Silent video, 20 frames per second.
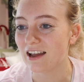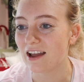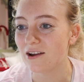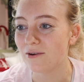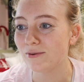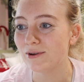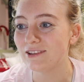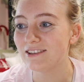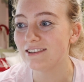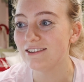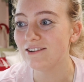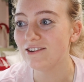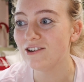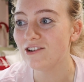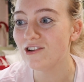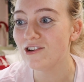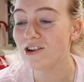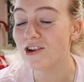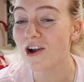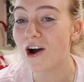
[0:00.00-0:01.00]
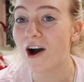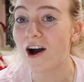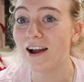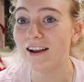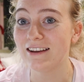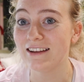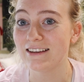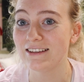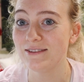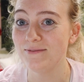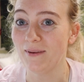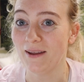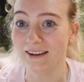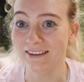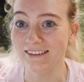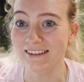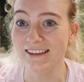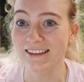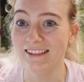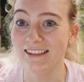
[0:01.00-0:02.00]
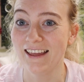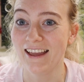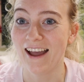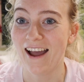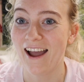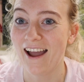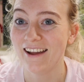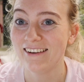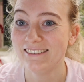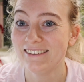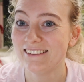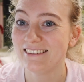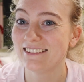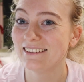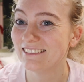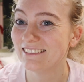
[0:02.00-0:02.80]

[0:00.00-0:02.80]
I was not expecting that.